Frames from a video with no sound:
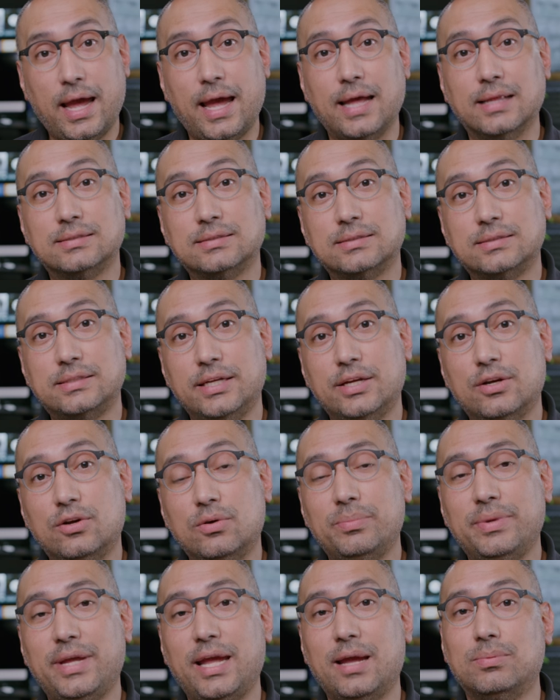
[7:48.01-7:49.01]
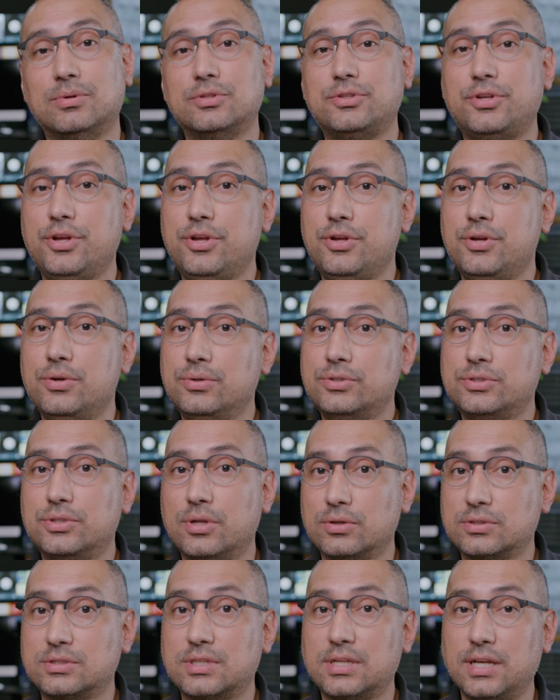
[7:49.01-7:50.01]
and still be able to use
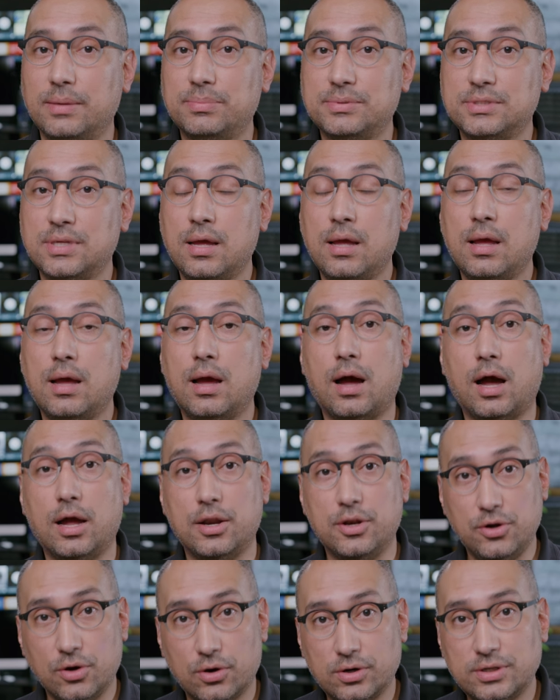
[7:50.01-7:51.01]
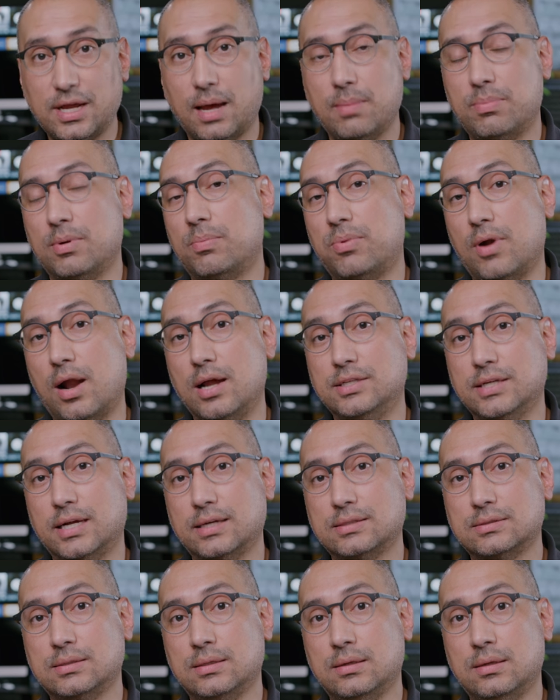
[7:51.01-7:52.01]
those clips on your type of
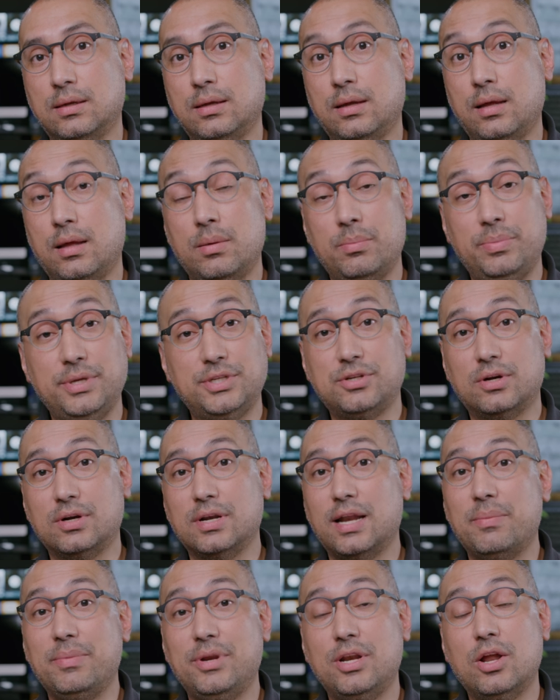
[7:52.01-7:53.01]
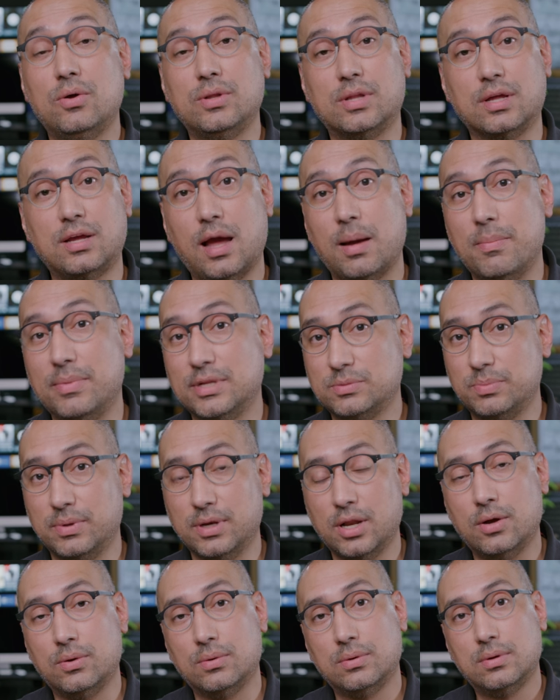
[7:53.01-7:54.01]
projects? Be sure to let me know in the comments
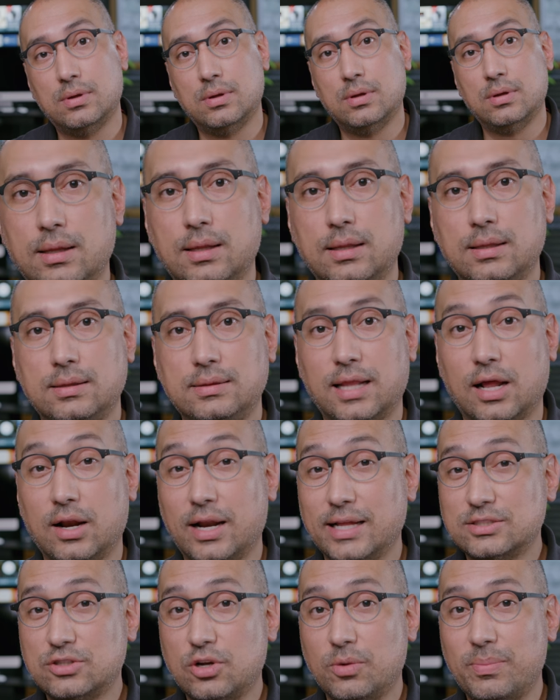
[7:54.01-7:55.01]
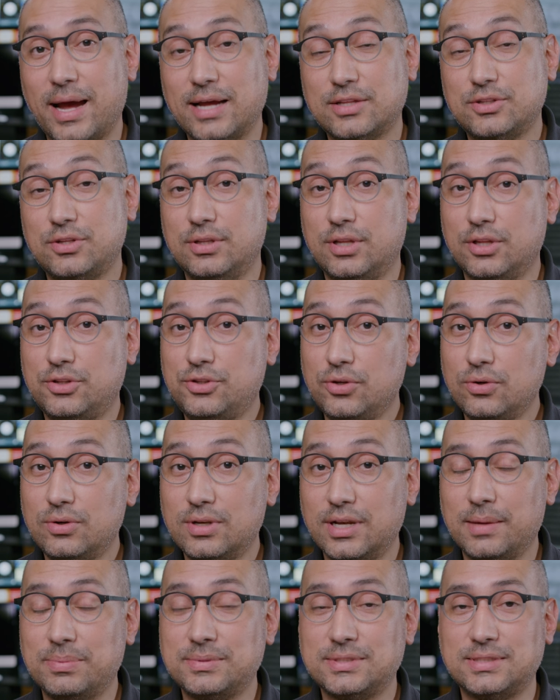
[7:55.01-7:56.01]
below. Now let's go back to the two
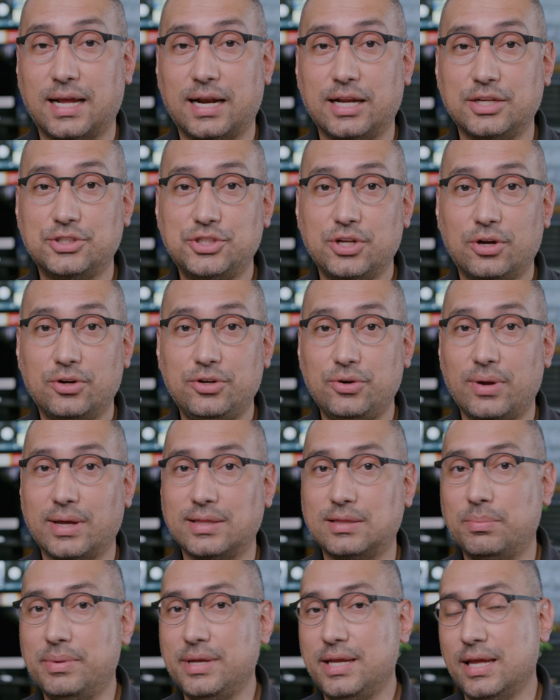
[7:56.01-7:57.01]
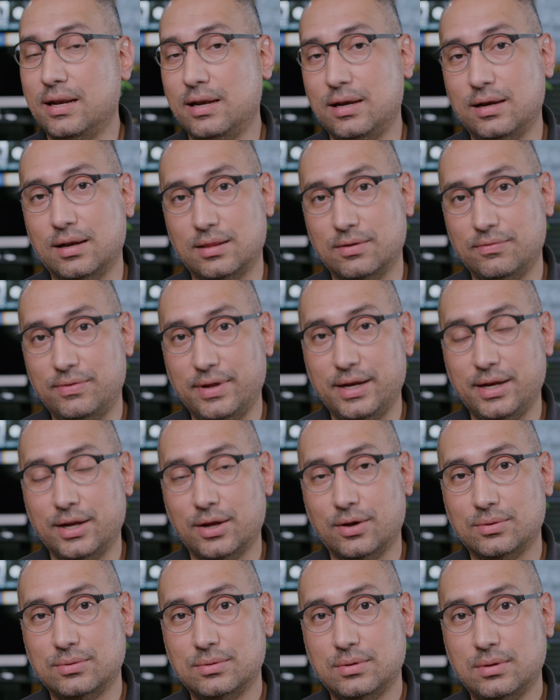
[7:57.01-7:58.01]
clips that I showed you at the beginning of the
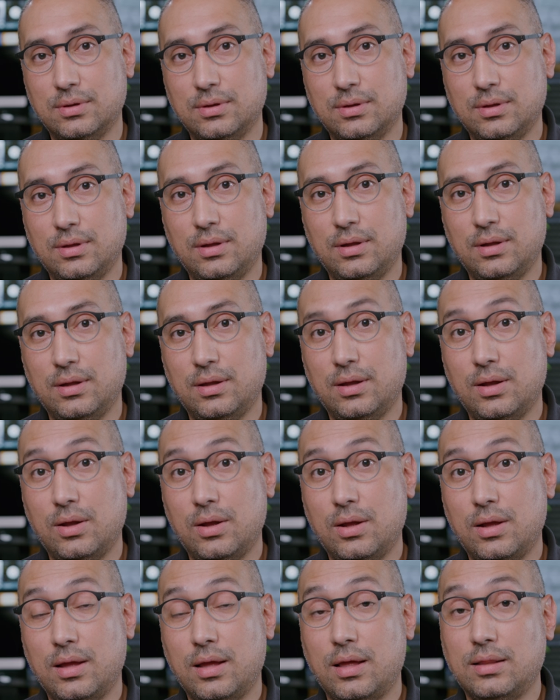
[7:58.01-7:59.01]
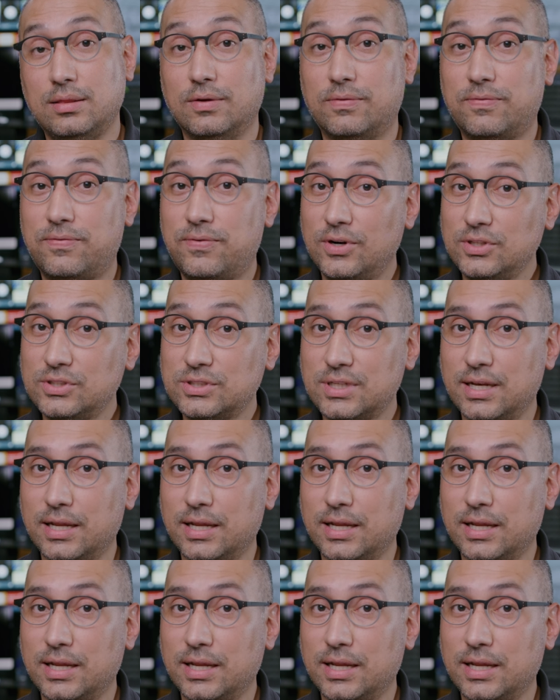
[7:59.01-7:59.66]
video. The first